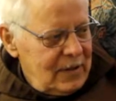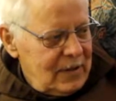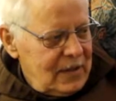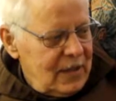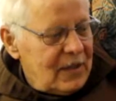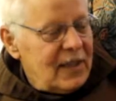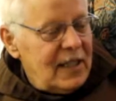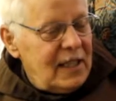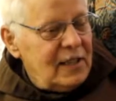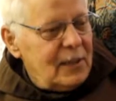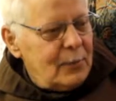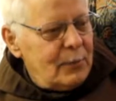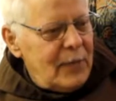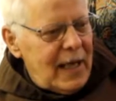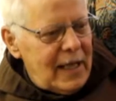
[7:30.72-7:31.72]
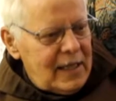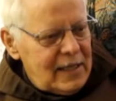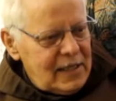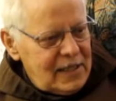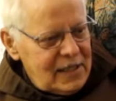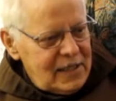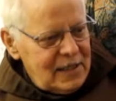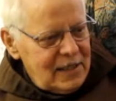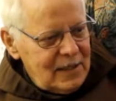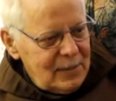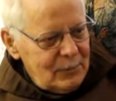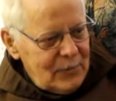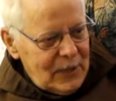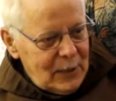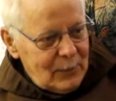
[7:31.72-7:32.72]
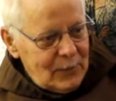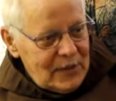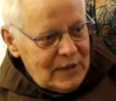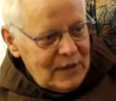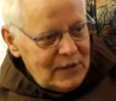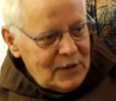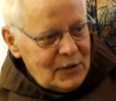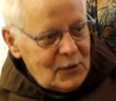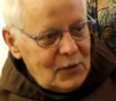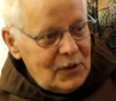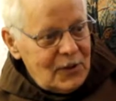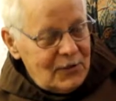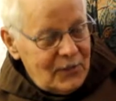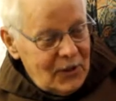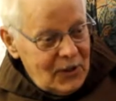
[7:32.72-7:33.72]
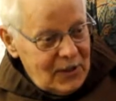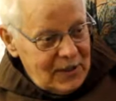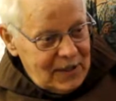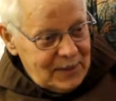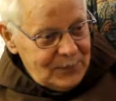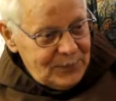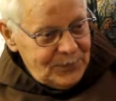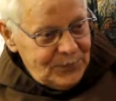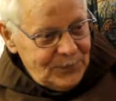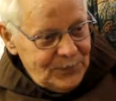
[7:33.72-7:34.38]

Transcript: cathedral parish people to La Verna.